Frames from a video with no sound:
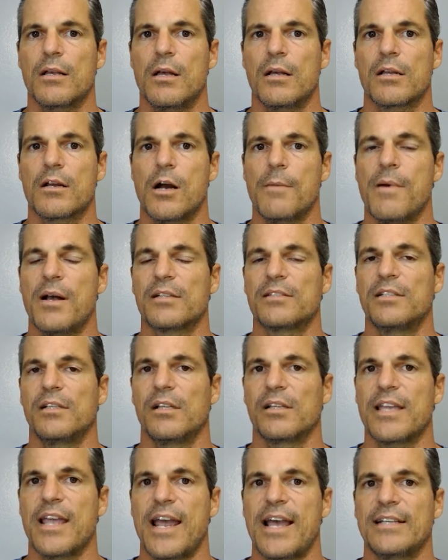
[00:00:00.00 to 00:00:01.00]

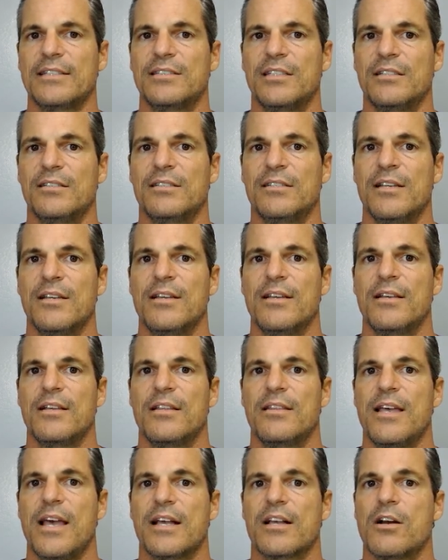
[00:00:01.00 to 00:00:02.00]
carboxylic acids
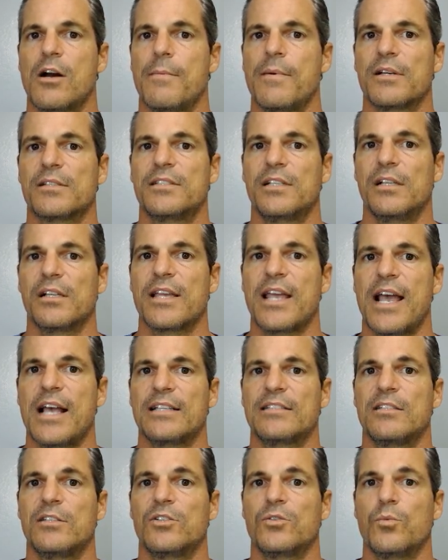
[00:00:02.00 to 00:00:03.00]
that carboxylic
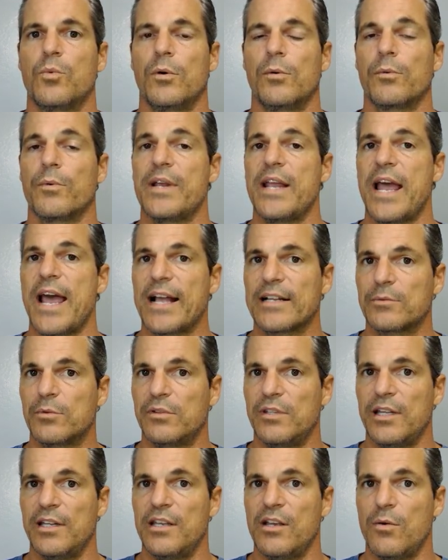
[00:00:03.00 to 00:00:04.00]
acids will react with
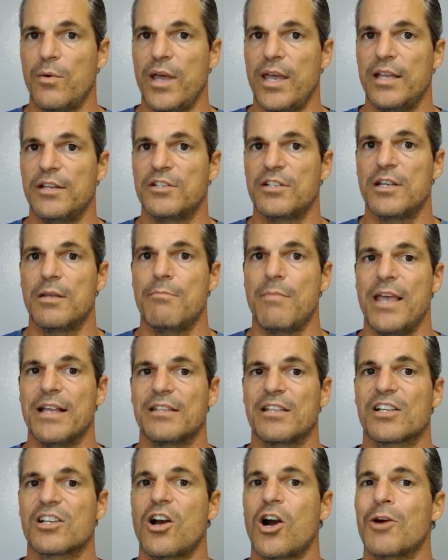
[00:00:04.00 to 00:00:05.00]
NaOH and make
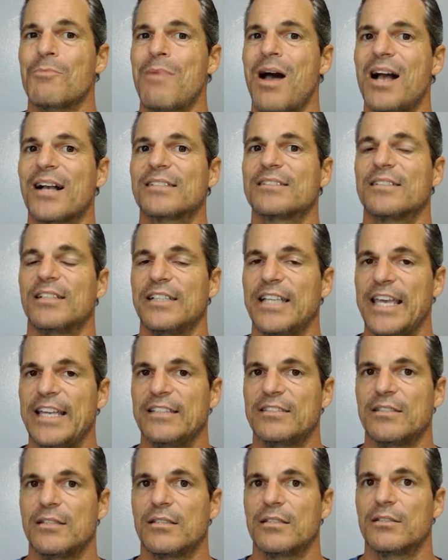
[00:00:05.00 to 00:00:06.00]
the
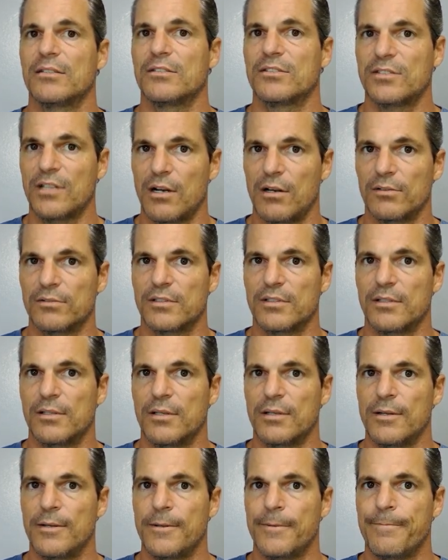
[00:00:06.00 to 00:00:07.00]
carboxylate salt.
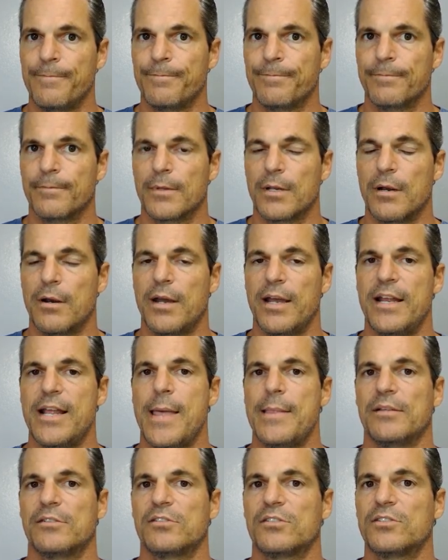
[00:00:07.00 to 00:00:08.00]
All right,
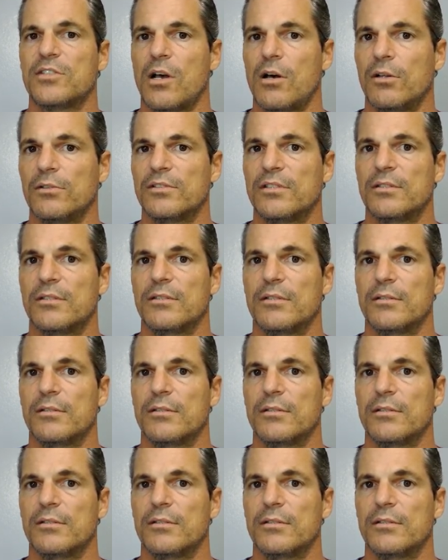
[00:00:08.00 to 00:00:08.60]
and a salt